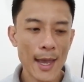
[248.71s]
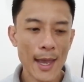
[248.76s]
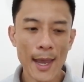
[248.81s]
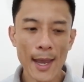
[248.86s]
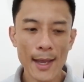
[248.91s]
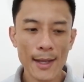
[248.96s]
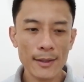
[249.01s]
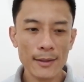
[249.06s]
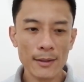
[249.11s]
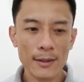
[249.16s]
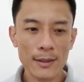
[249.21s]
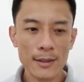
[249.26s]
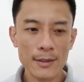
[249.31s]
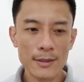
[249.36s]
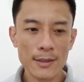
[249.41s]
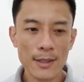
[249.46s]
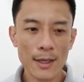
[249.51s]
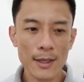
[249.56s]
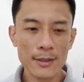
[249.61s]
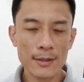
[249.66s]
And he
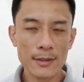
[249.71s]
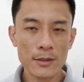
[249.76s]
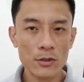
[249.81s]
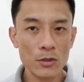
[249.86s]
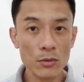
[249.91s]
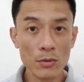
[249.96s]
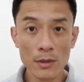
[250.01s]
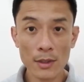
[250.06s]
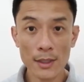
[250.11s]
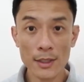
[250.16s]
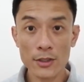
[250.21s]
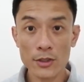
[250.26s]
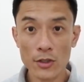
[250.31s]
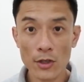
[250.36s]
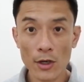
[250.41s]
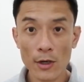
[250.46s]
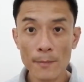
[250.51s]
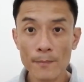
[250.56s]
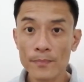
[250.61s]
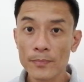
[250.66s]
says two things
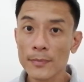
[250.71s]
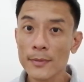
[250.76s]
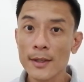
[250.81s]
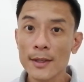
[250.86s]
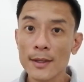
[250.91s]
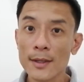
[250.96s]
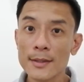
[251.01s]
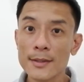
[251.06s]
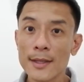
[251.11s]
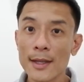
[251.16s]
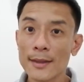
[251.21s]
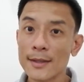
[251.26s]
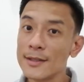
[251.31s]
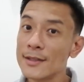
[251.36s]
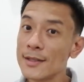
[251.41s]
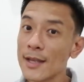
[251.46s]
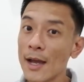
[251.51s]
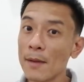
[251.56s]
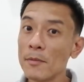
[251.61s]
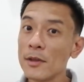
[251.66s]
there, is that the
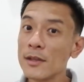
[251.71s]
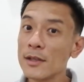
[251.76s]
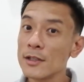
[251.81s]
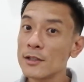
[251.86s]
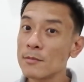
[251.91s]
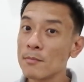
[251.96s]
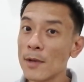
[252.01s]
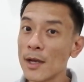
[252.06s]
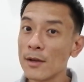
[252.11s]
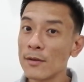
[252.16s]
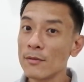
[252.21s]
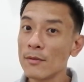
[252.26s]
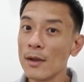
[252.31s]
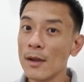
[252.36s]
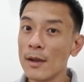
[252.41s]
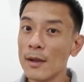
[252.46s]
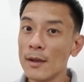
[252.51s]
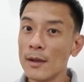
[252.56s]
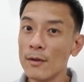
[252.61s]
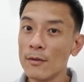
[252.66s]
Sabbath is meant
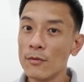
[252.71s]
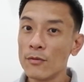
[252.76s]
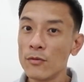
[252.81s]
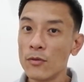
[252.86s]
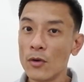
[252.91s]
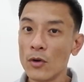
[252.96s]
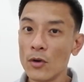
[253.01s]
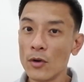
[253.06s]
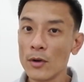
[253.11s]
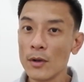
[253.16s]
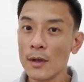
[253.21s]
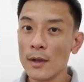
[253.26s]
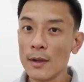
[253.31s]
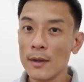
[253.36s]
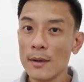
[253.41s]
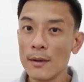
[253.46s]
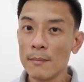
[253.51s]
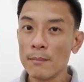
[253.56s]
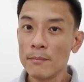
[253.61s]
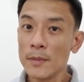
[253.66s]
for
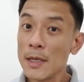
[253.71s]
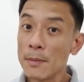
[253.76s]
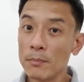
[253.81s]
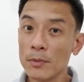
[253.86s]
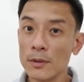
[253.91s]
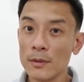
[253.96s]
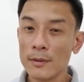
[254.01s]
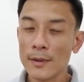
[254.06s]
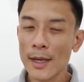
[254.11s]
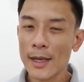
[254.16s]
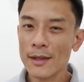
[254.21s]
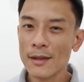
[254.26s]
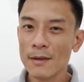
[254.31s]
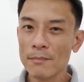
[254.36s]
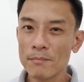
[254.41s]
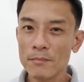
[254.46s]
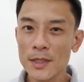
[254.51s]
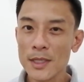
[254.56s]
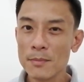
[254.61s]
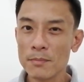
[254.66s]
people and
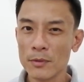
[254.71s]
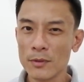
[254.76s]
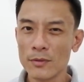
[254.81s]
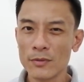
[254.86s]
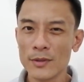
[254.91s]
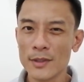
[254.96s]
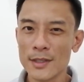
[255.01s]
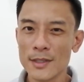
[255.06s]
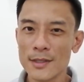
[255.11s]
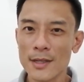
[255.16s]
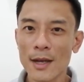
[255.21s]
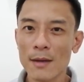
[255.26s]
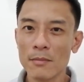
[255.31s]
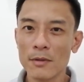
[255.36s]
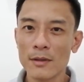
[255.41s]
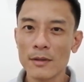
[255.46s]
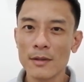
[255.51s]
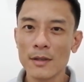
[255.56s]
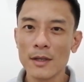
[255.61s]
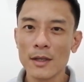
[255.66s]
not people for the
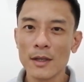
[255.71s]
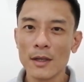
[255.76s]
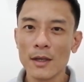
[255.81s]
Sabbath.